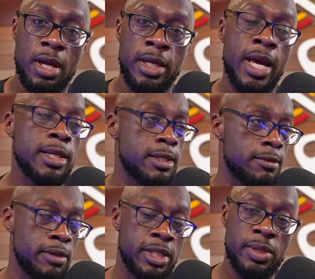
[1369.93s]
Yes,
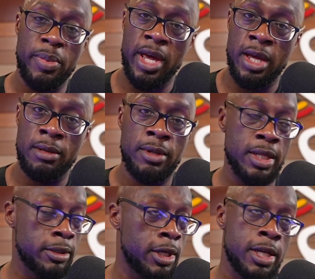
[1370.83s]
it's a pain
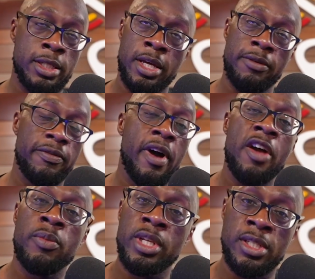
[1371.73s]
that you got to take
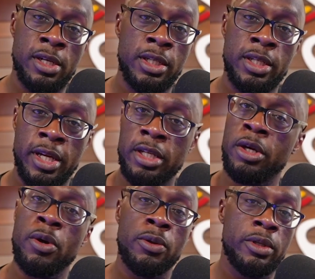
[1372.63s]
5 minutes out of your day to
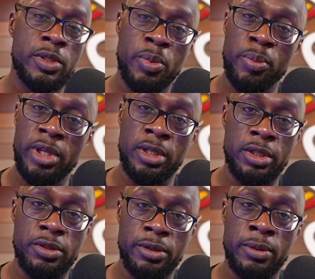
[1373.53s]
go through this mobility
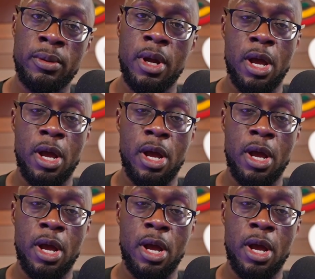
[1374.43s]
drill,